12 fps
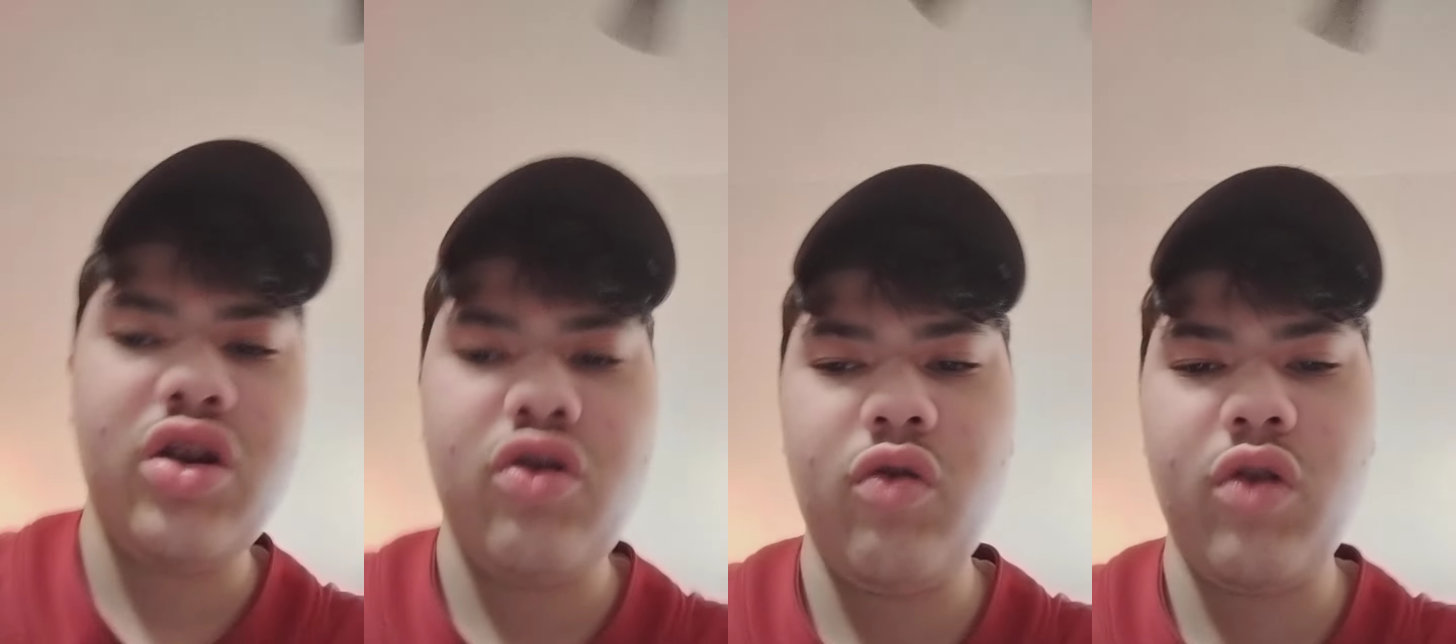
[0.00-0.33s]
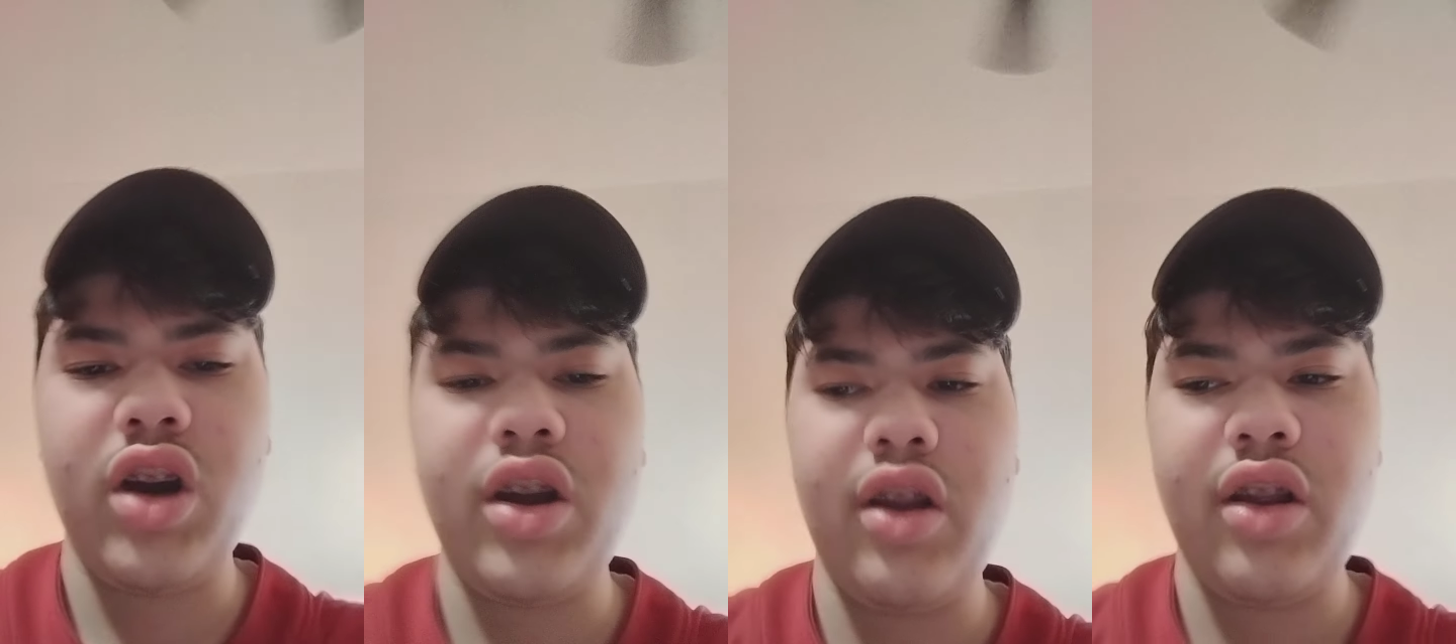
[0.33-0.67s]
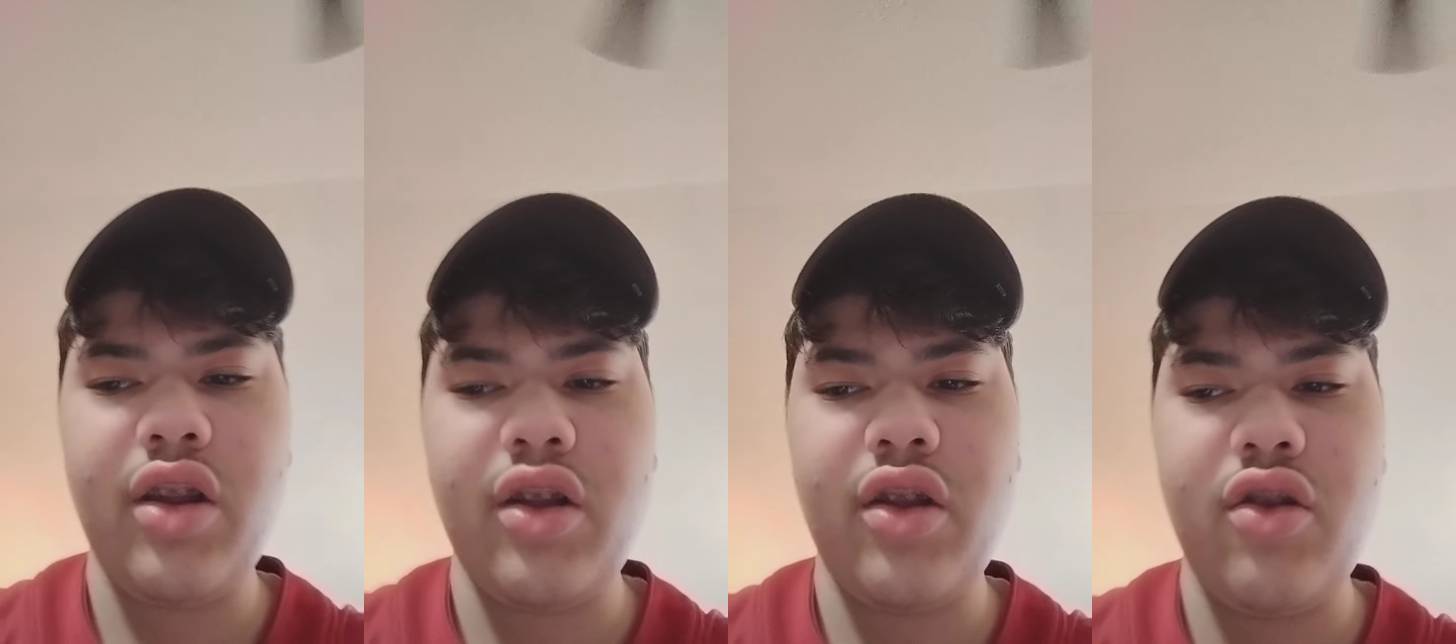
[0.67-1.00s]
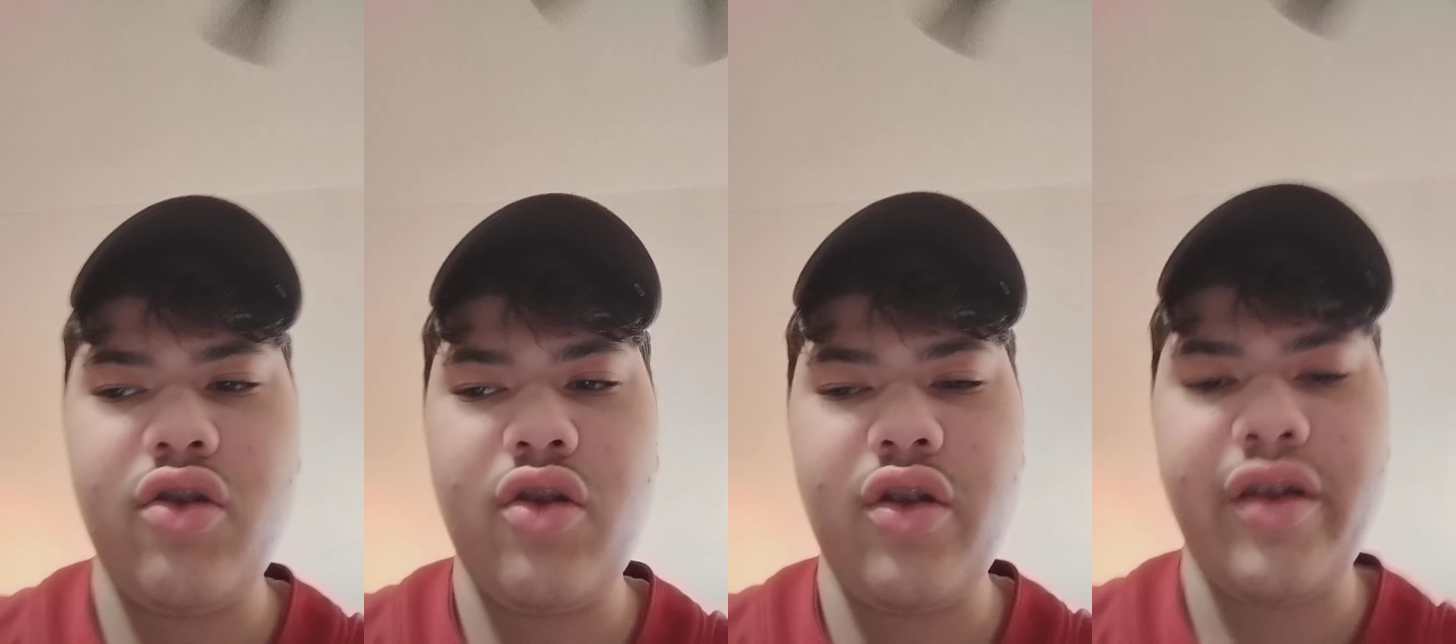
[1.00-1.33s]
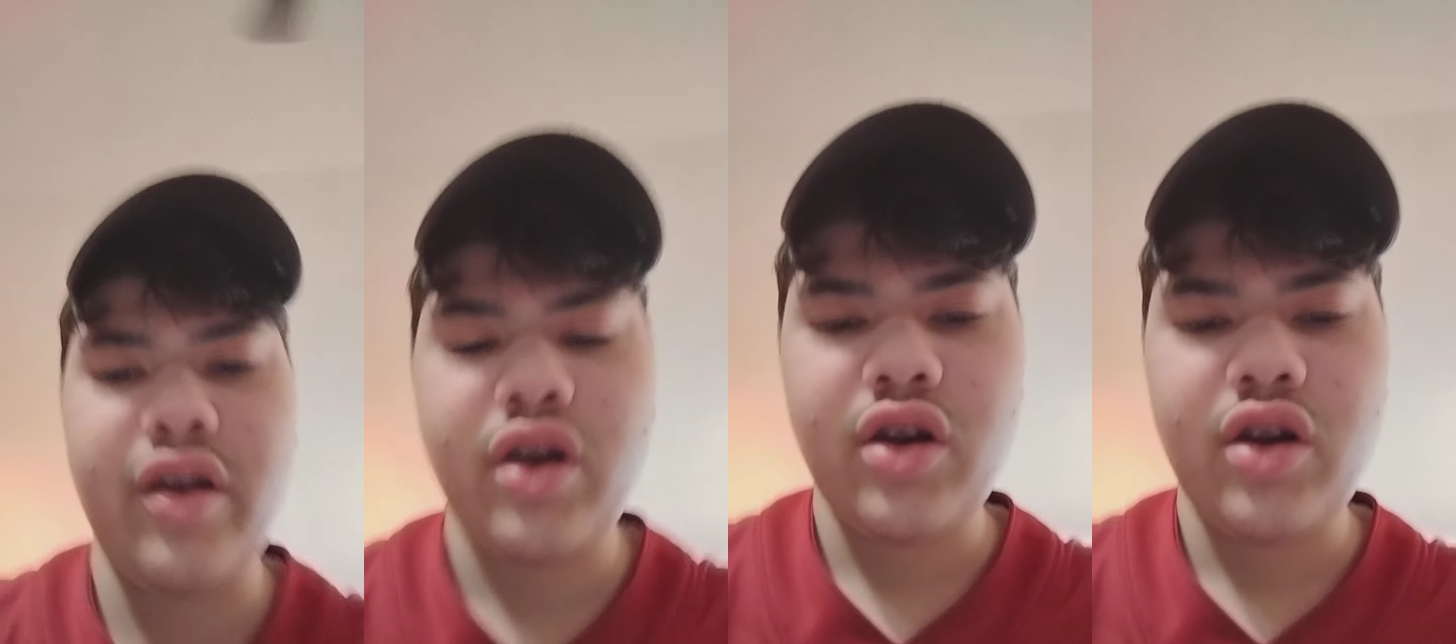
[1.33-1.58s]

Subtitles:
You got just